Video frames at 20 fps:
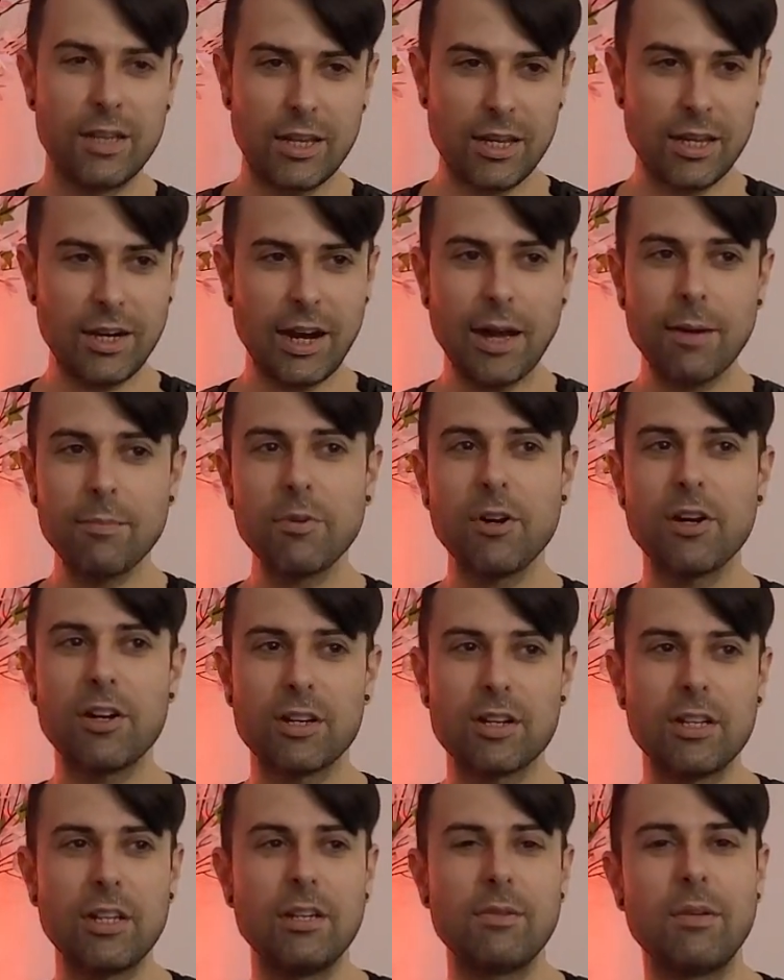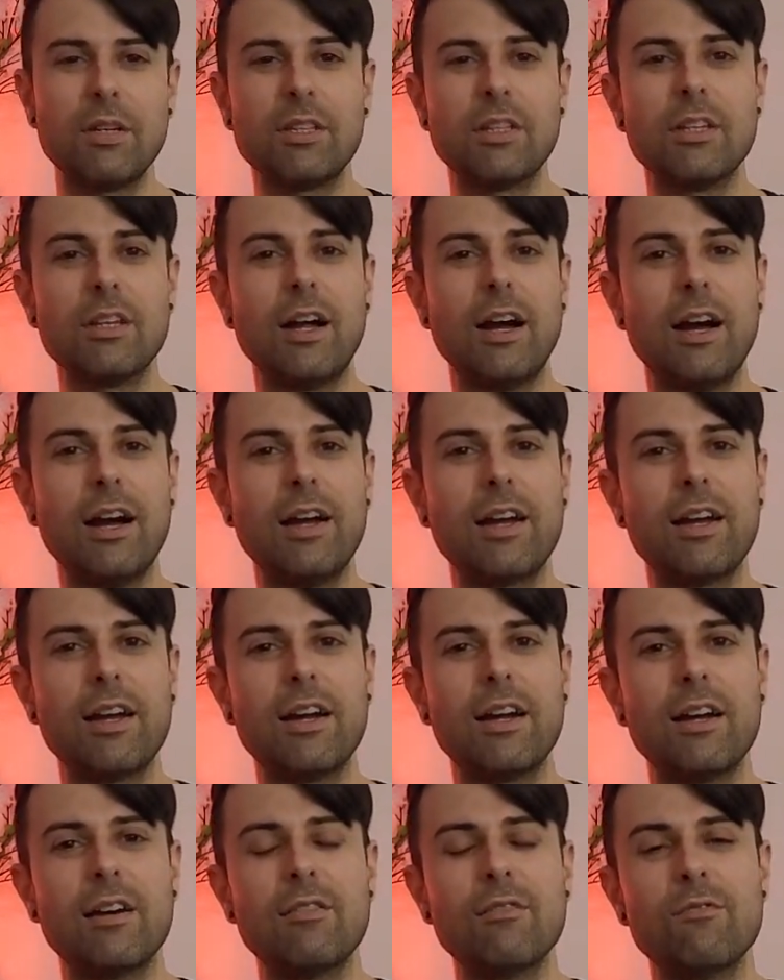And I'm not claiming that
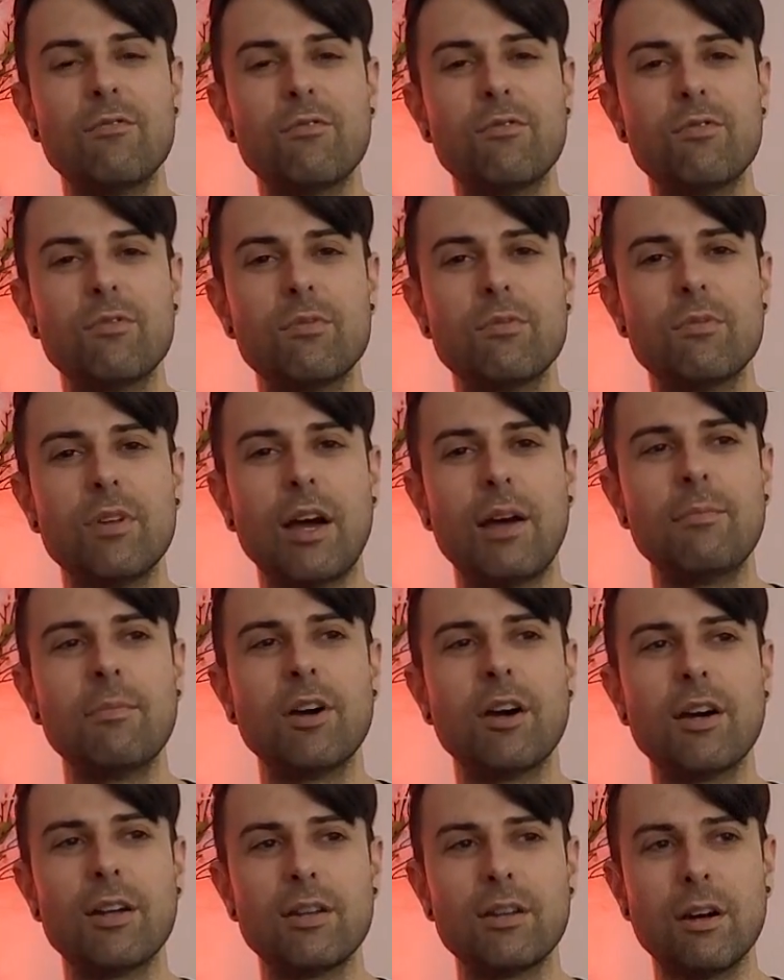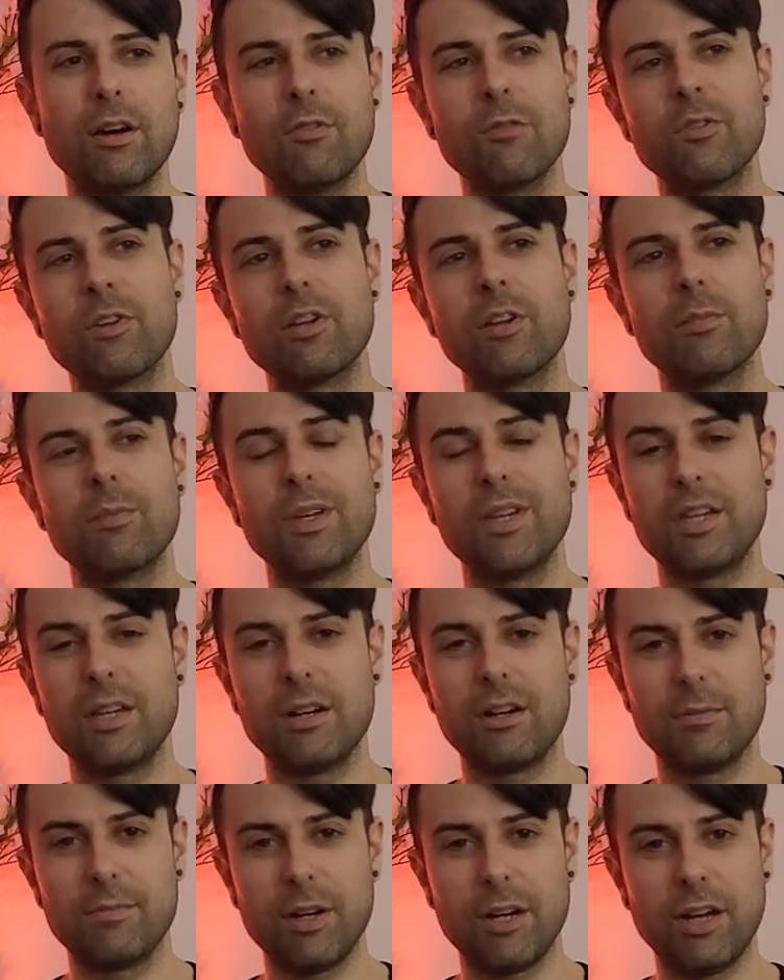I'm not over here being
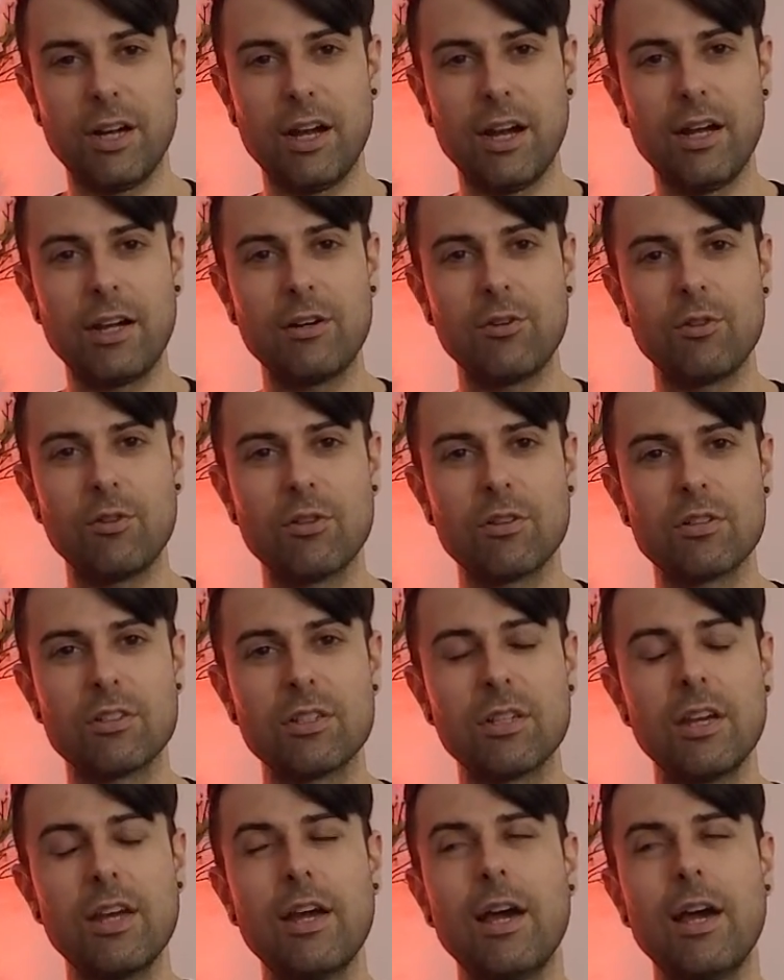on my high horse.